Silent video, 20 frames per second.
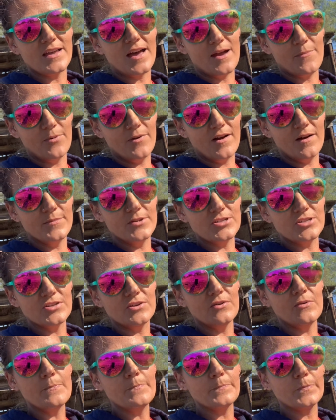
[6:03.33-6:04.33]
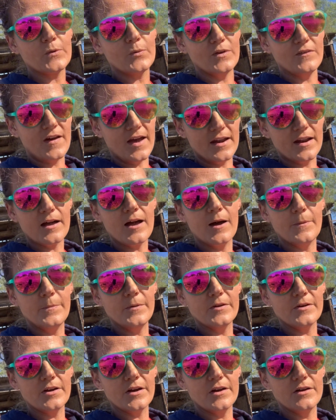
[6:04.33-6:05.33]
I promise you, we've had a
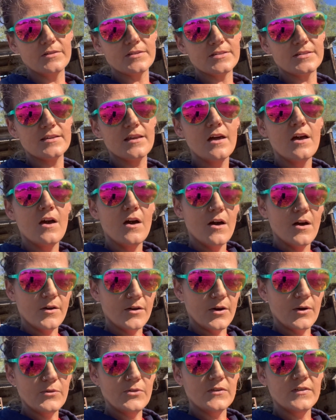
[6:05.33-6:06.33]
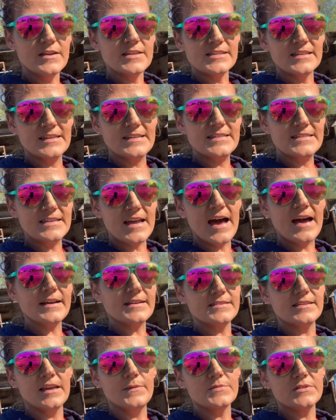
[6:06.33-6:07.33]
couple of goats go through this exact
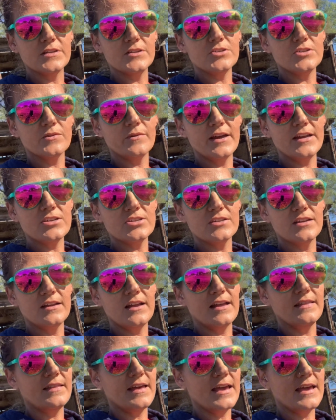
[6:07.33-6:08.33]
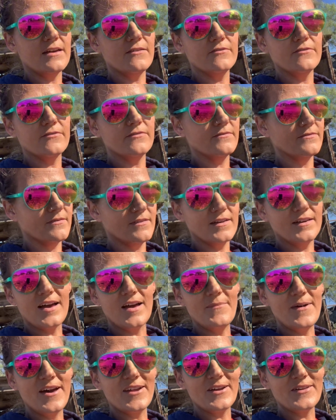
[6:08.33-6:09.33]
same situation and they have
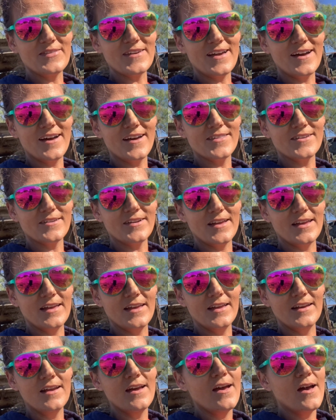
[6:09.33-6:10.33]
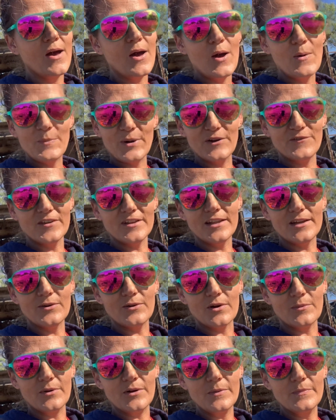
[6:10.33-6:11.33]
come out on the other end perfectly
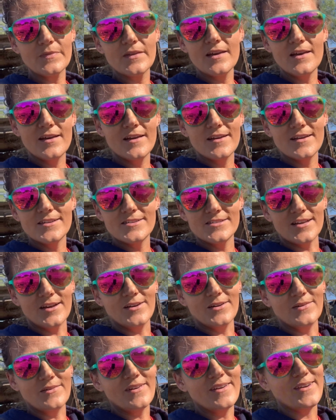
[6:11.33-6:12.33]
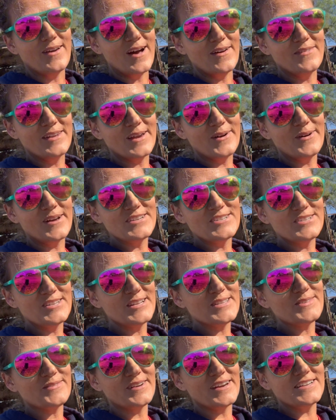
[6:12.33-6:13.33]
normal. So y'all have any
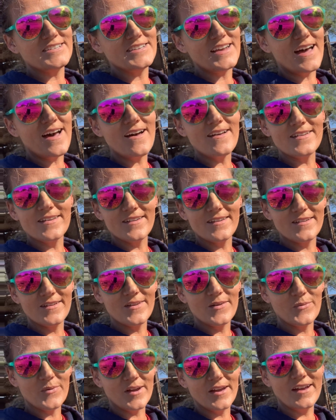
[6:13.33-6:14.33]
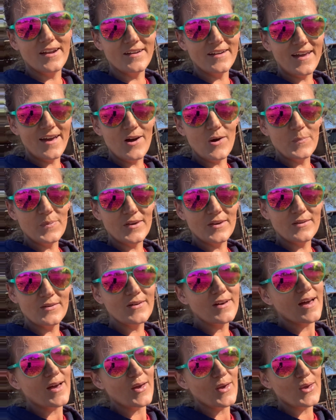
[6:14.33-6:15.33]
questions, reach out. We're here to help you.
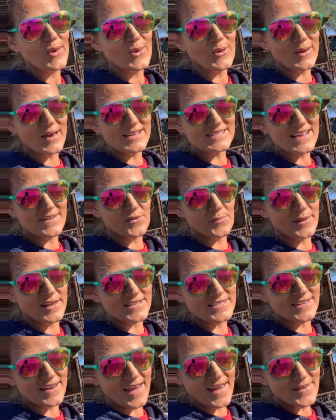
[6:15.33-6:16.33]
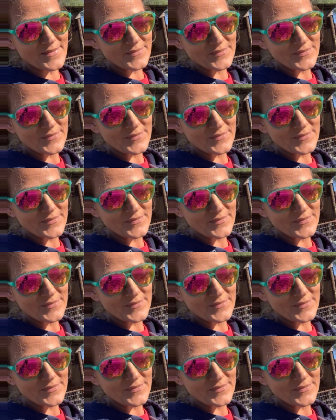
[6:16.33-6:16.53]
You guys have a blessed day.